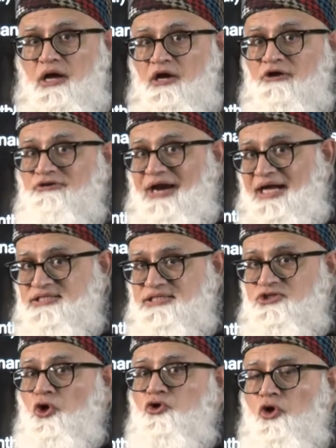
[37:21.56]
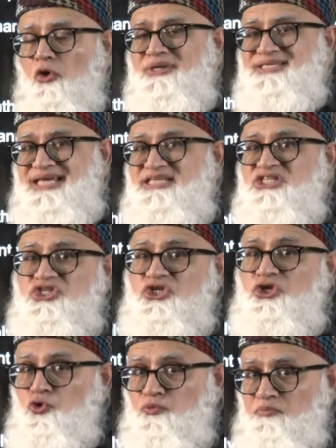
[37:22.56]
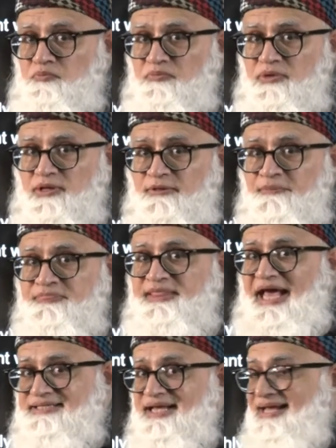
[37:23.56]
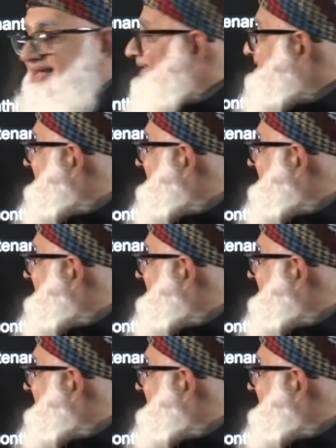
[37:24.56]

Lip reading: granted, don't always assume that it's